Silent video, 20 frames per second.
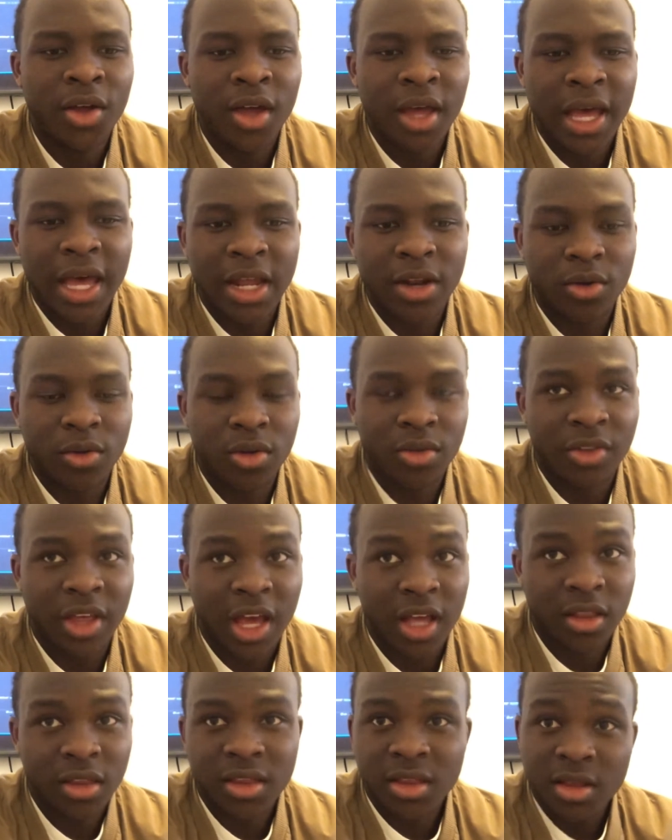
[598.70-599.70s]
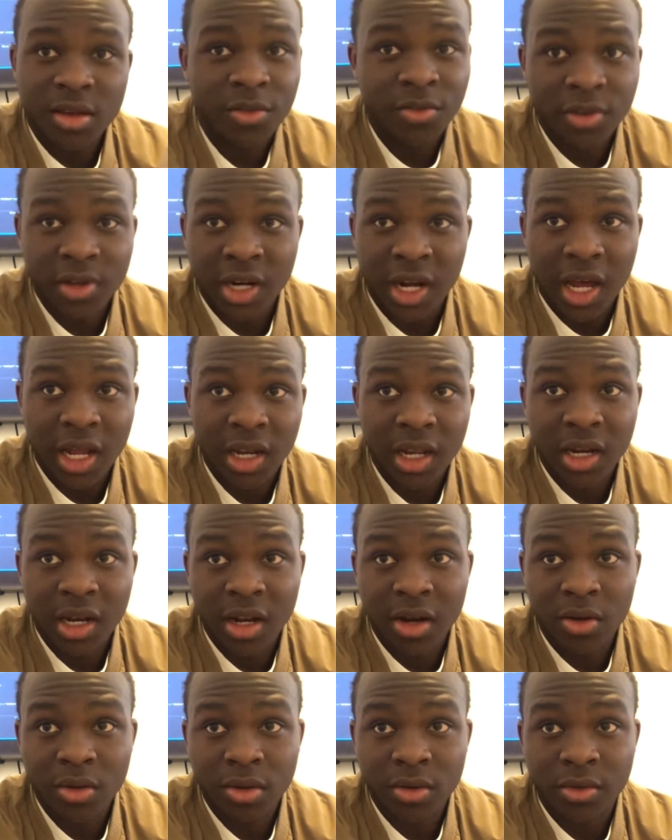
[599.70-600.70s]
and all of that, server running and
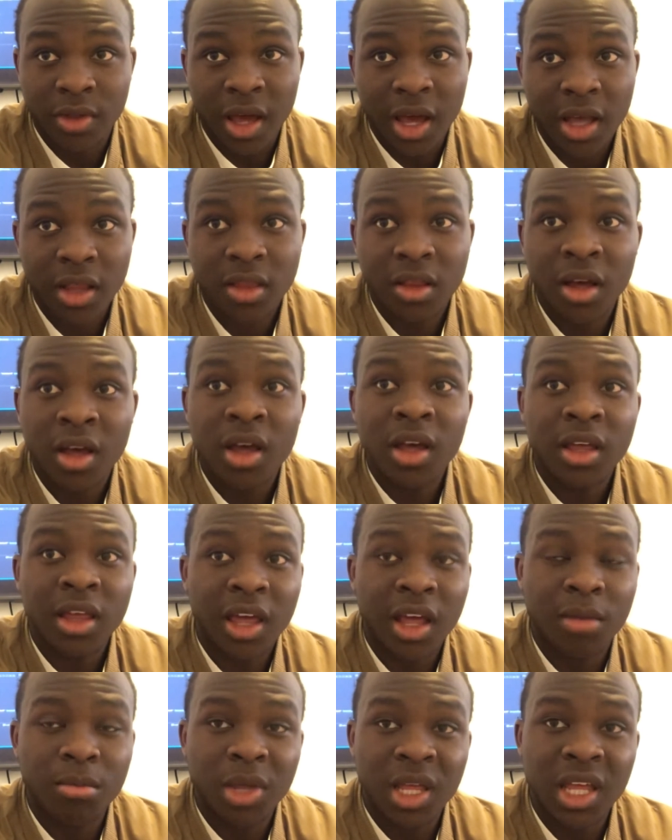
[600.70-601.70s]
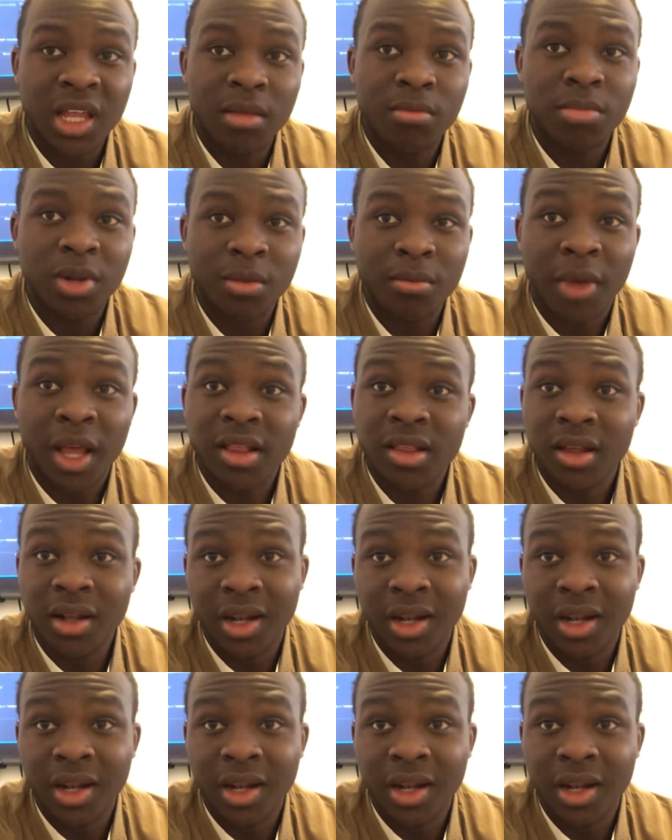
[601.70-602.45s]
all of that can be implemented